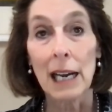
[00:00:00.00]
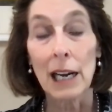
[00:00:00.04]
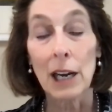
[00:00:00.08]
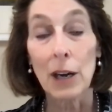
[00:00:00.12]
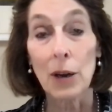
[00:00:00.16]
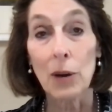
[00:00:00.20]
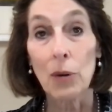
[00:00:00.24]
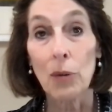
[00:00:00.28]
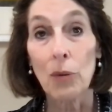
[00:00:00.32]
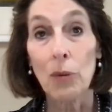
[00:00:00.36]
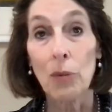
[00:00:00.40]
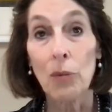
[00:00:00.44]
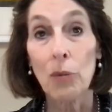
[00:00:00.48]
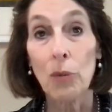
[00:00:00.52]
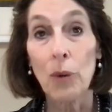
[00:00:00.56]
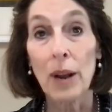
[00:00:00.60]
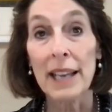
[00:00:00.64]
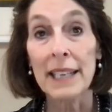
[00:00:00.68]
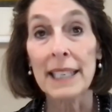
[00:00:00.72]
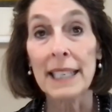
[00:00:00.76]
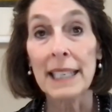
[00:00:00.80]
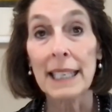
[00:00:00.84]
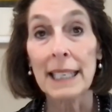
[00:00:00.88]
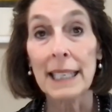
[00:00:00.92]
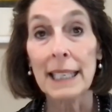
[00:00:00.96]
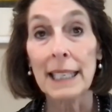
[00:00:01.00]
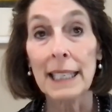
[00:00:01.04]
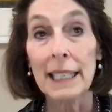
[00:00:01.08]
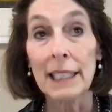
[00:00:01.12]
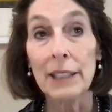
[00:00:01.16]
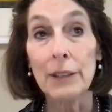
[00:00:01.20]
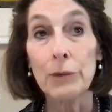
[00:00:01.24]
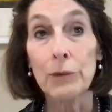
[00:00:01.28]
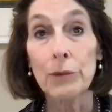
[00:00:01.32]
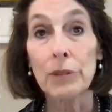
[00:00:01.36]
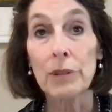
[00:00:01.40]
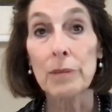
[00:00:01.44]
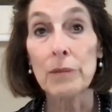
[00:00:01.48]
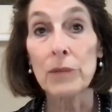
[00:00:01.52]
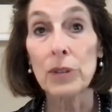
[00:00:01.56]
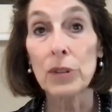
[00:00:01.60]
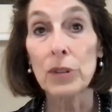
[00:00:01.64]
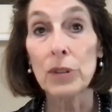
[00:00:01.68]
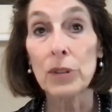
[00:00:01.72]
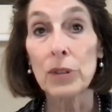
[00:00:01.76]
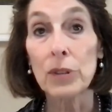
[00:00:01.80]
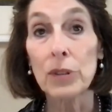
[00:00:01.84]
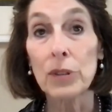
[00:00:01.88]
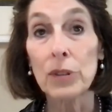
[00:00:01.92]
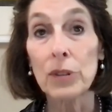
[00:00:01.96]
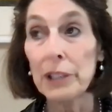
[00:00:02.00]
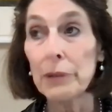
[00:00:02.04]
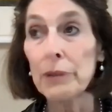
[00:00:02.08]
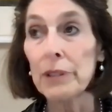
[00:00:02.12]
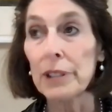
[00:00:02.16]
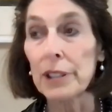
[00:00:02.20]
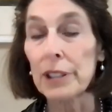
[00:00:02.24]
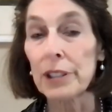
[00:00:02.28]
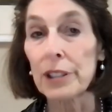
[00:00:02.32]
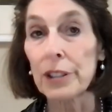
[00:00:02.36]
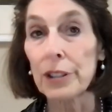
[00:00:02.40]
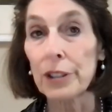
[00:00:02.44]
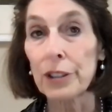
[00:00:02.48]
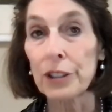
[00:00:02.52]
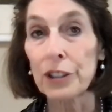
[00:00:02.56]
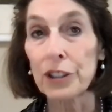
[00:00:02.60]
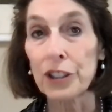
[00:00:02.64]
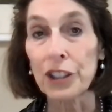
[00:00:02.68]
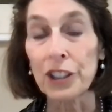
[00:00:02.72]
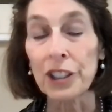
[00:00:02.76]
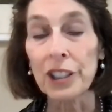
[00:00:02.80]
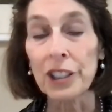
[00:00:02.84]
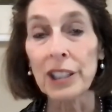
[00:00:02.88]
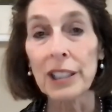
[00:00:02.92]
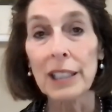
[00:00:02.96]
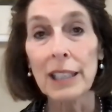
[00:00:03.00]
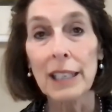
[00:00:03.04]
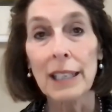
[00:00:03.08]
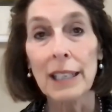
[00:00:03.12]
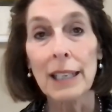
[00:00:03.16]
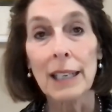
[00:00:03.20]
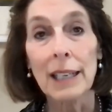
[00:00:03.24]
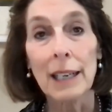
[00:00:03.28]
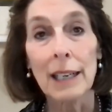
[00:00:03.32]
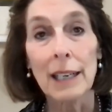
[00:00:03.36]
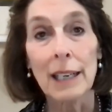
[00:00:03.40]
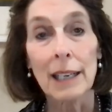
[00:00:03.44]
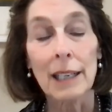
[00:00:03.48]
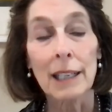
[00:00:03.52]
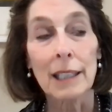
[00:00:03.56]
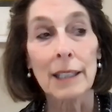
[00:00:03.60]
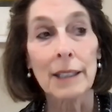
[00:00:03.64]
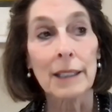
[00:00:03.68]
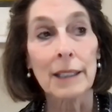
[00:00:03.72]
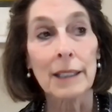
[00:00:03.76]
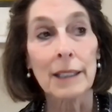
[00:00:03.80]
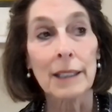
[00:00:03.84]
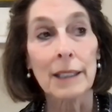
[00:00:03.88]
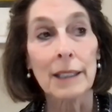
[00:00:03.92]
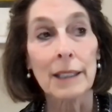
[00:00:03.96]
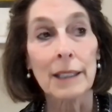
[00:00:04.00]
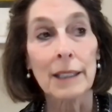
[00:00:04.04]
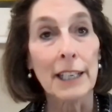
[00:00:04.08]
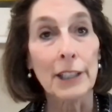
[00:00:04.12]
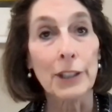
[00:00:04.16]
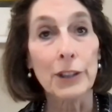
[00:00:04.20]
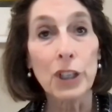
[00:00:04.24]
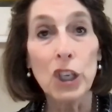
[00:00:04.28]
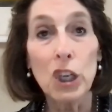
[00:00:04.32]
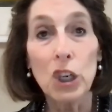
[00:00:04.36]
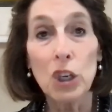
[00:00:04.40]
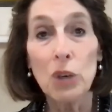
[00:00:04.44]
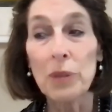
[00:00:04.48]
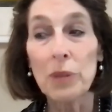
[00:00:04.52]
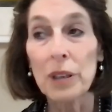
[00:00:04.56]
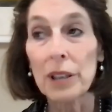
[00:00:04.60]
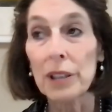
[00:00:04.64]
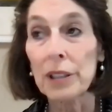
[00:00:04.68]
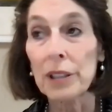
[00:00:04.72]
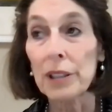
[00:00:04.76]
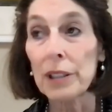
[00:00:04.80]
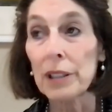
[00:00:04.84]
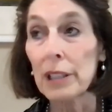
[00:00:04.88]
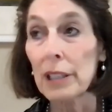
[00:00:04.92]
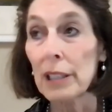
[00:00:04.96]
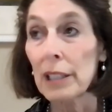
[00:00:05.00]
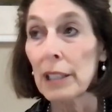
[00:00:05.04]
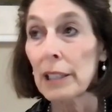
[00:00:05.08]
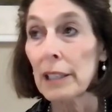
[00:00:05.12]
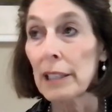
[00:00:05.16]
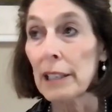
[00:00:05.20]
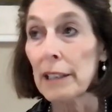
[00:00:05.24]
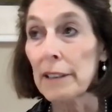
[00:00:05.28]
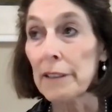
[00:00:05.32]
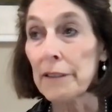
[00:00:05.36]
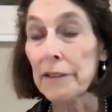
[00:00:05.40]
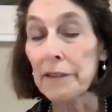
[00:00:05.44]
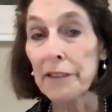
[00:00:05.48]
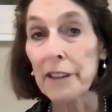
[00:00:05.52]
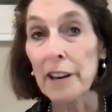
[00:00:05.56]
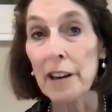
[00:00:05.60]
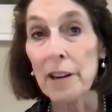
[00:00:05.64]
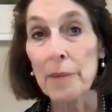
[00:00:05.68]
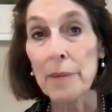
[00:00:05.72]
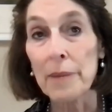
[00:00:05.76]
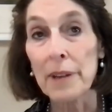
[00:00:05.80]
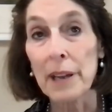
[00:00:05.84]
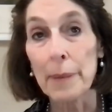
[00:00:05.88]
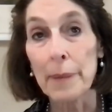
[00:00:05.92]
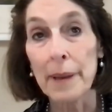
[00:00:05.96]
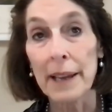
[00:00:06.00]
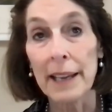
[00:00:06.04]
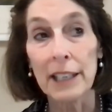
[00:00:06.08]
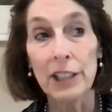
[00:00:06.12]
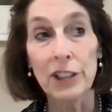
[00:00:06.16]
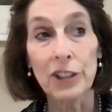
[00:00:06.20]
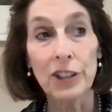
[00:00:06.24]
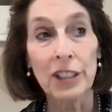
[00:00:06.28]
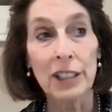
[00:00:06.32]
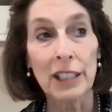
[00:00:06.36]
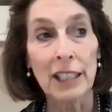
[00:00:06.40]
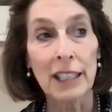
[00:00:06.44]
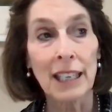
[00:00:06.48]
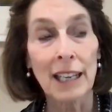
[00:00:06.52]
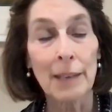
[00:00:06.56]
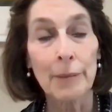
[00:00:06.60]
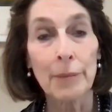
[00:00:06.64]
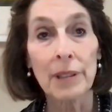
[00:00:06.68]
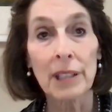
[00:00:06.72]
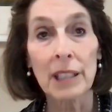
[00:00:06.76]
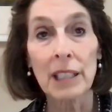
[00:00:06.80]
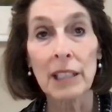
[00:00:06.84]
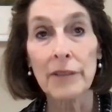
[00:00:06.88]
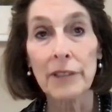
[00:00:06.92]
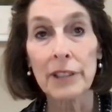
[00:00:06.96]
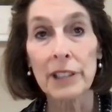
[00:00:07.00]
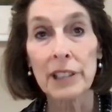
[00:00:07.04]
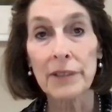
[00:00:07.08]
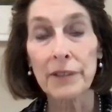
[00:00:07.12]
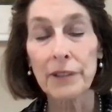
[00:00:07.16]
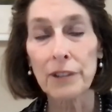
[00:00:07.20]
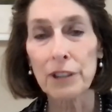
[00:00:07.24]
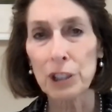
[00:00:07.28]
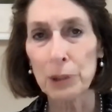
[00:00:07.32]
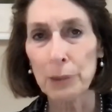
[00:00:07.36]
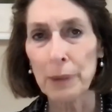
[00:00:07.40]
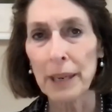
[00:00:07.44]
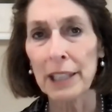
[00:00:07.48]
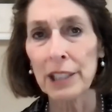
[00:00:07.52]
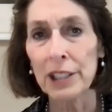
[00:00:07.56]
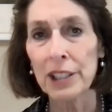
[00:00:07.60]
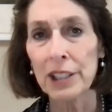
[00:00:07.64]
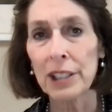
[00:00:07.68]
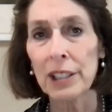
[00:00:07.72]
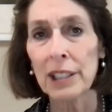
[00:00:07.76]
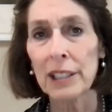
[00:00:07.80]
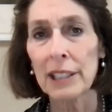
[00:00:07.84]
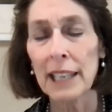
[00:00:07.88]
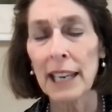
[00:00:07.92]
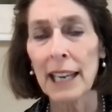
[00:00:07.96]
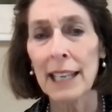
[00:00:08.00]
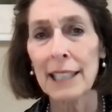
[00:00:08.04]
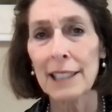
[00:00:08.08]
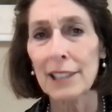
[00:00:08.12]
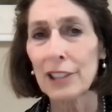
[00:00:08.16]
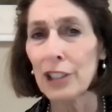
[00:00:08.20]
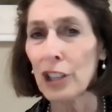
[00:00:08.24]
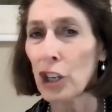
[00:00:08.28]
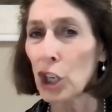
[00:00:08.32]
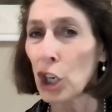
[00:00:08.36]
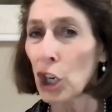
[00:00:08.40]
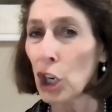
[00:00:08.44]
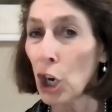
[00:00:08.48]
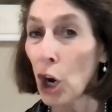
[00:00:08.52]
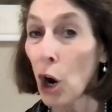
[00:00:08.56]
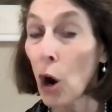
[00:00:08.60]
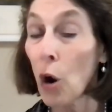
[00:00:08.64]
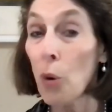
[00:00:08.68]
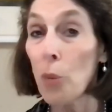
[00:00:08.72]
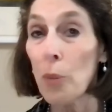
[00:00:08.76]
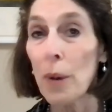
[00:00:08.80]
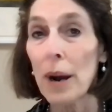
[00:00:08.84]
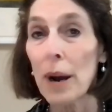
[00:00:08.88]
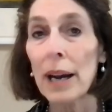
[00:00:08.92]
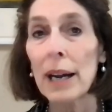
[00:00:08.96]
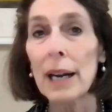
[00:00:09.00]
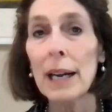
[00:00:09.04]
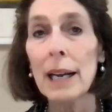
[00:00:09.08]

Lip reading: when he removed, he was a surgeon, a tumor from a patient, and I believe his first patients had sarcoma,